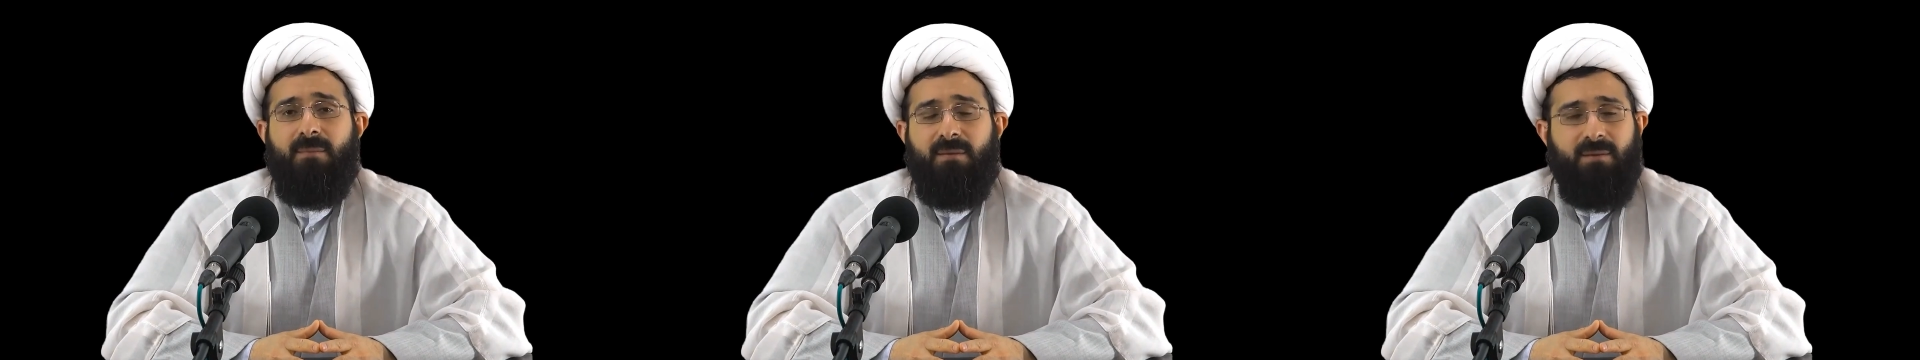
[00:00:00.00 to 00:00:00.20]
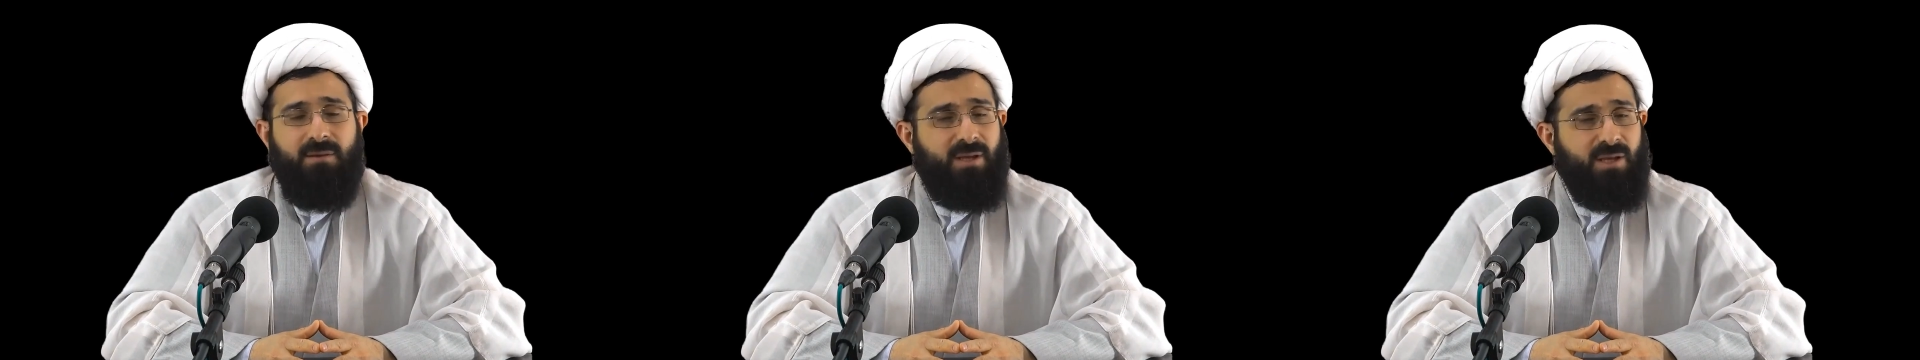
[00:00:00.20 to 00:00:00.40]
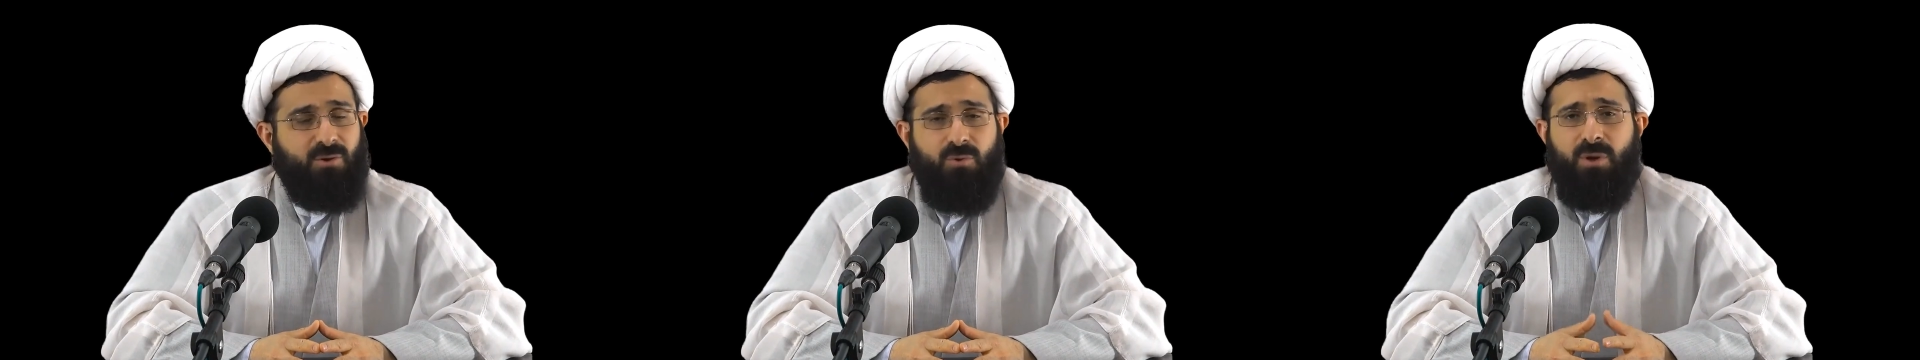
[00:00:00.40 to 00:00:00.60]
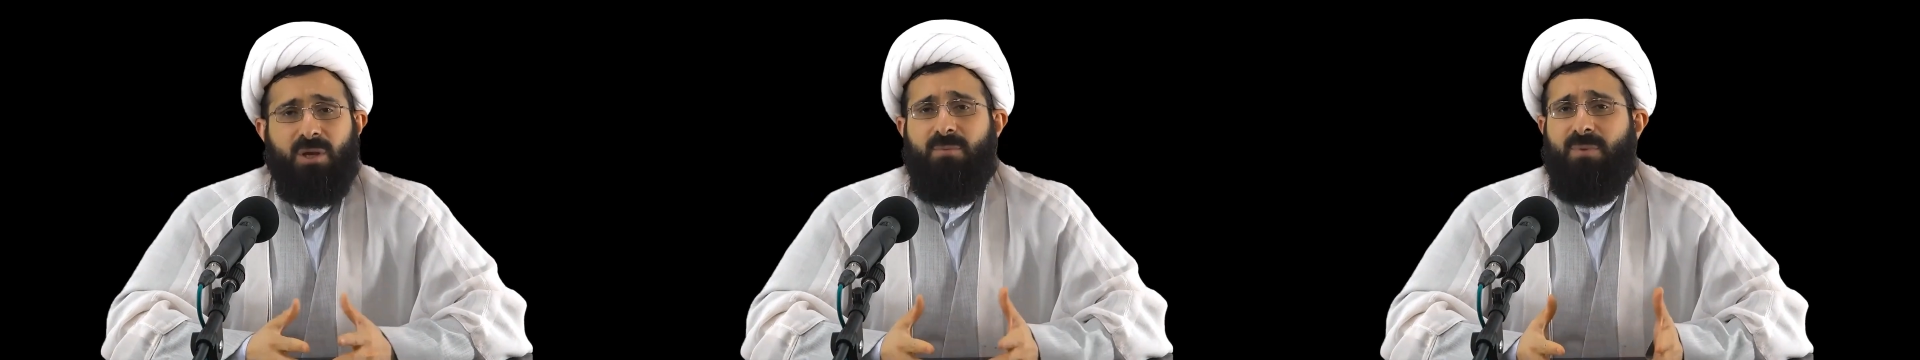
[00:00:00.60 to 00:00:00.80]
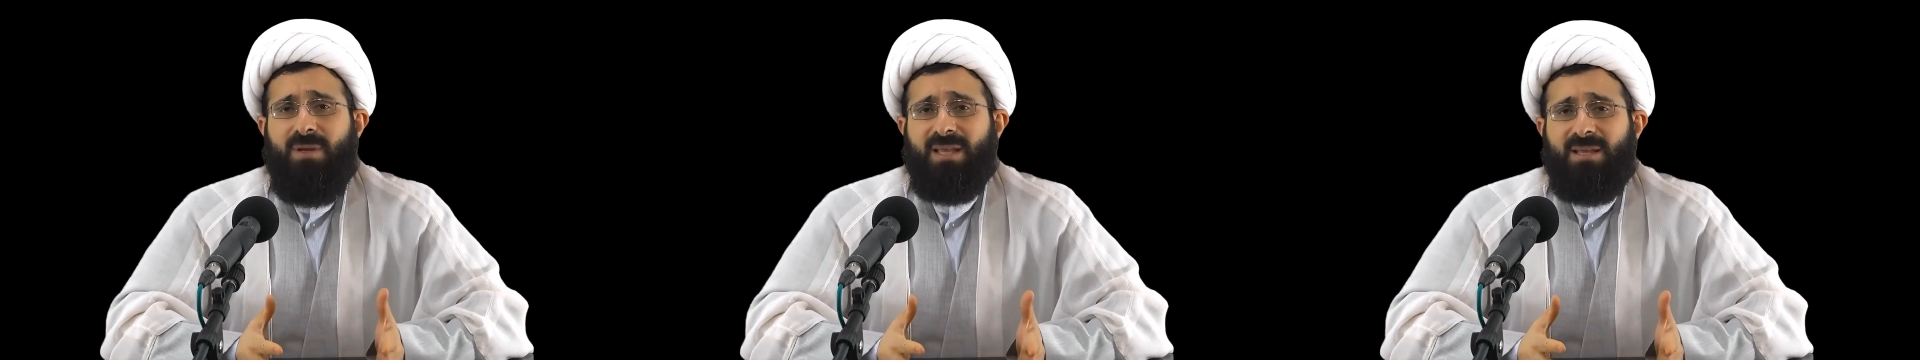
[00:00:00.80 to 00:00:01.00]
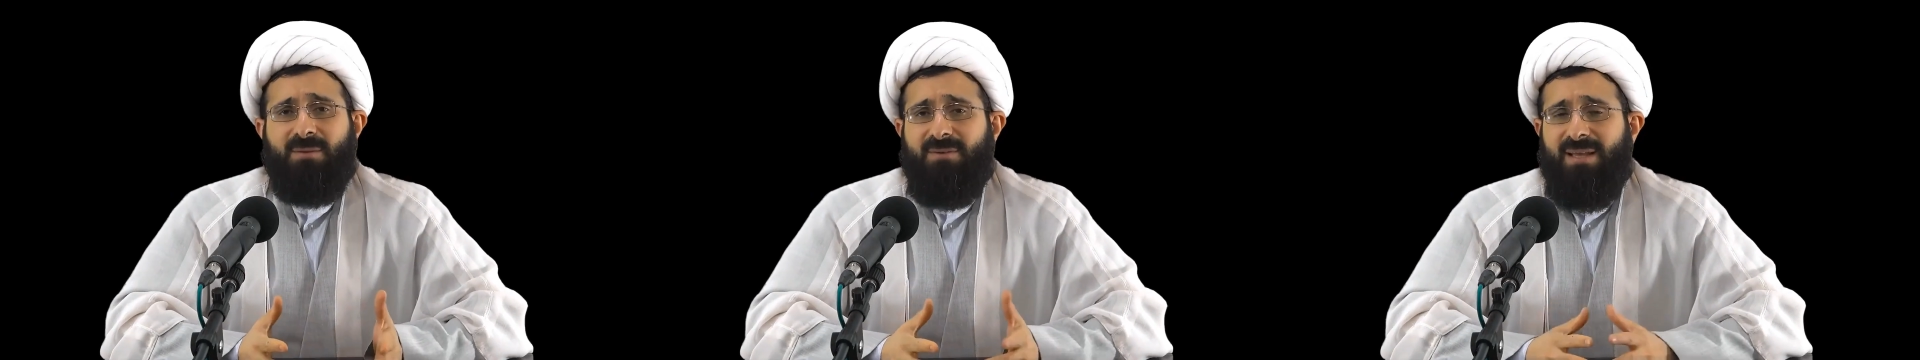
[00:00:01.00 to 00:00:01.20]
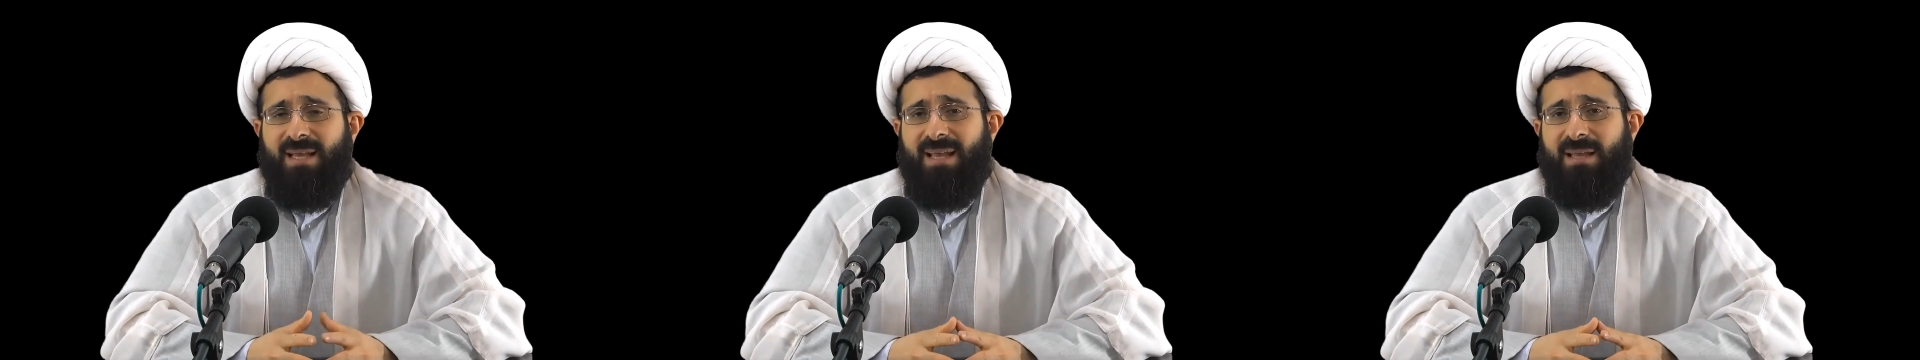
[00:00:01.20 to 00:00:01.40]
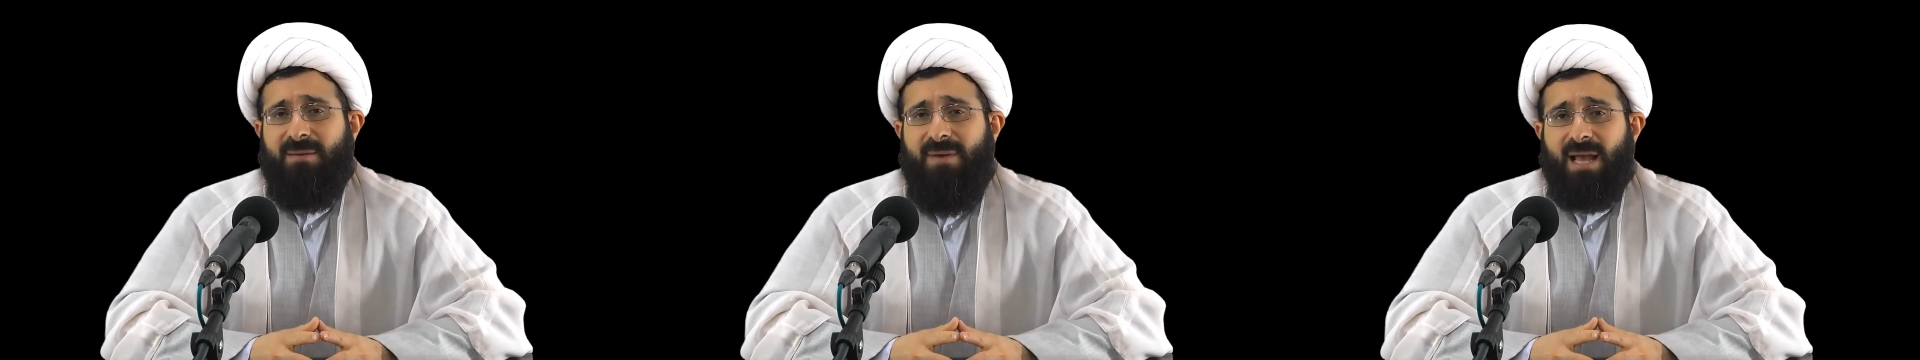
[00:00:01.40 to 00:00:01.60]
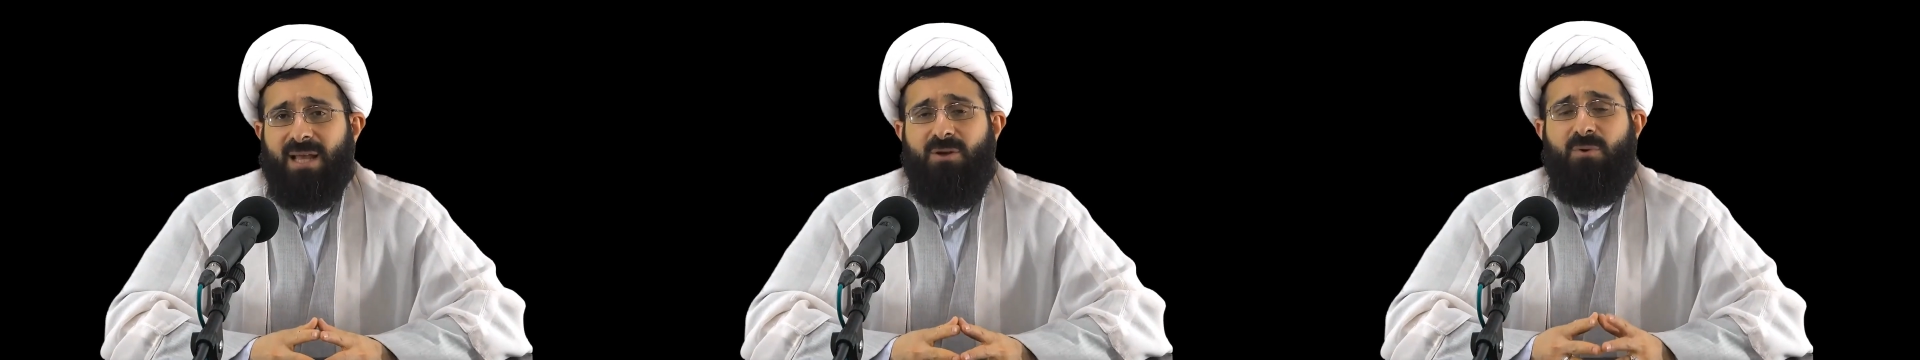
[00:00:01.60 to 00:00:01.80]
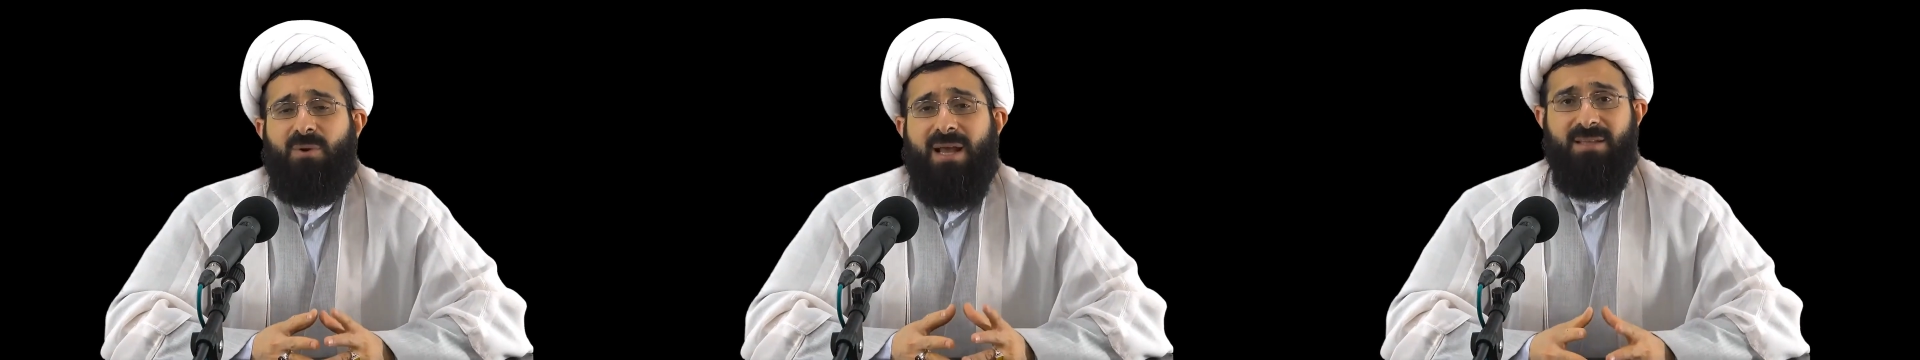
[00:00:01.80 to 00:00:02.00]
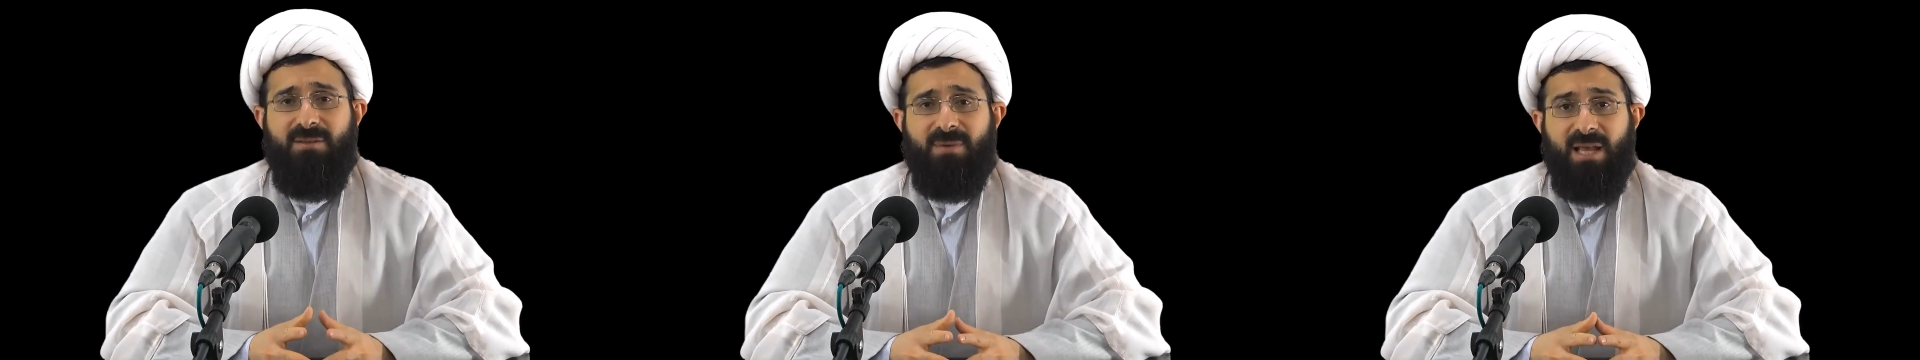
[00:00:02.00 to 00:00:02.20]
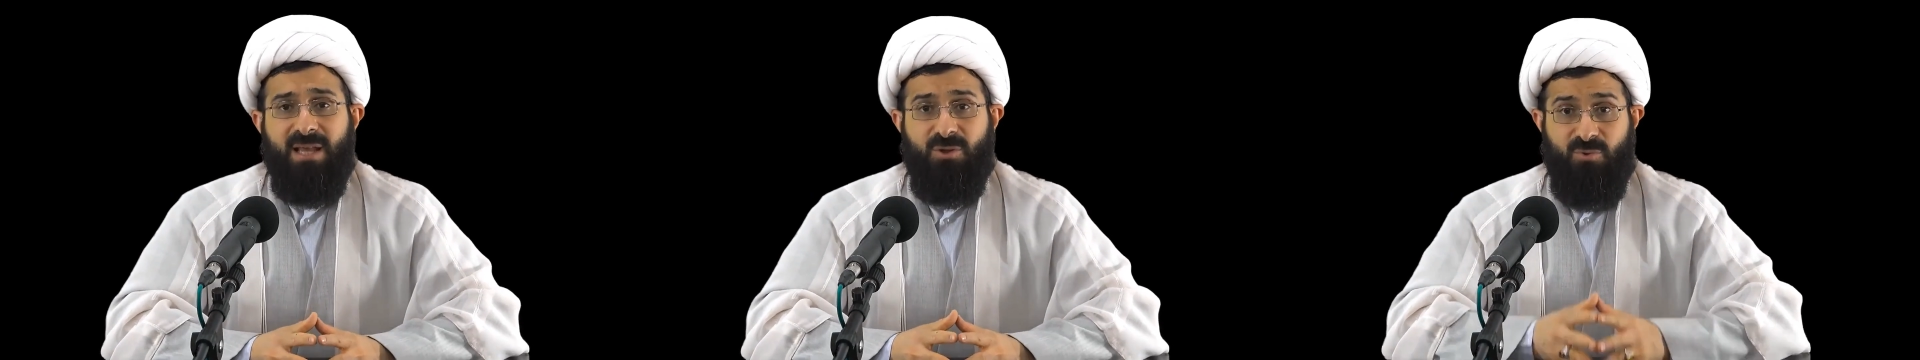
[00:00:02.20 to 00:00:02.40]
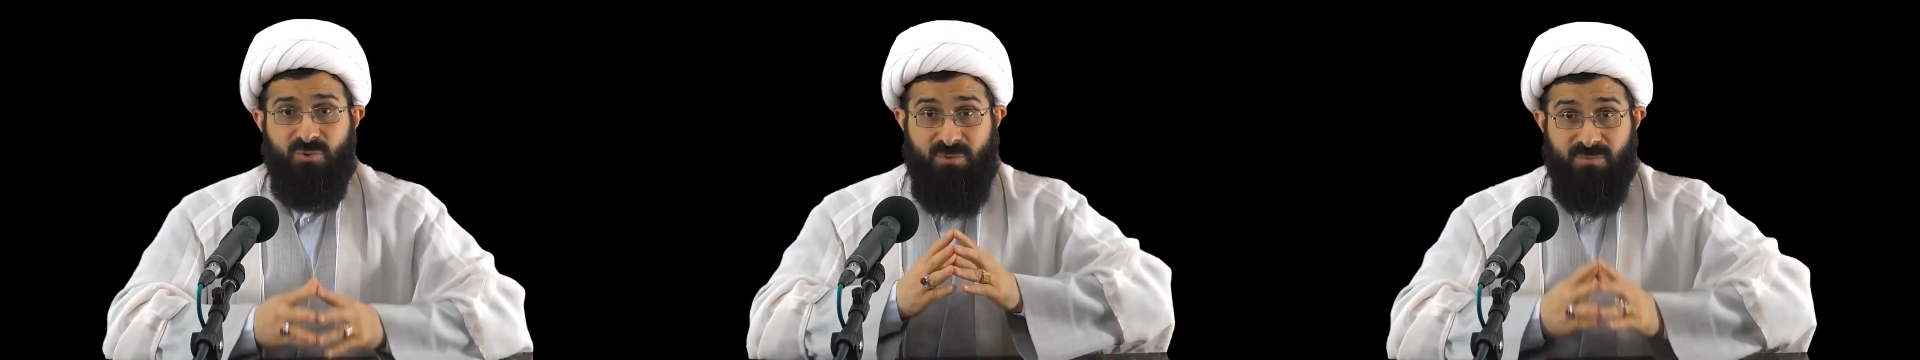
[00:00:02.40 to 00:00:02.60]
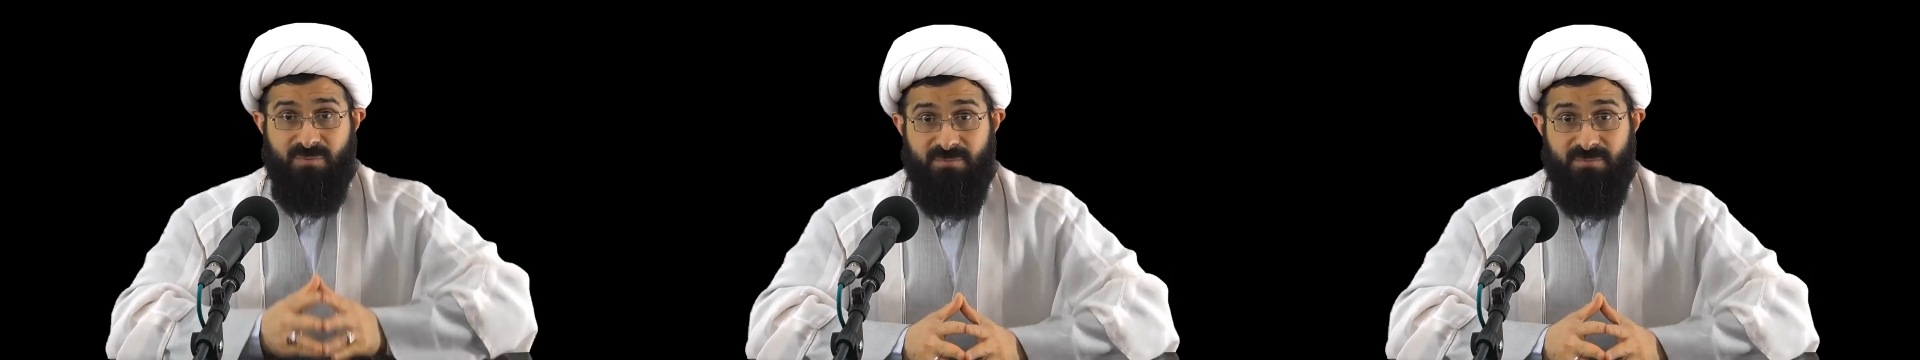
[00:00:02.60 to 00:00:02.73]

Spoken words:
They do not believe in any value as value.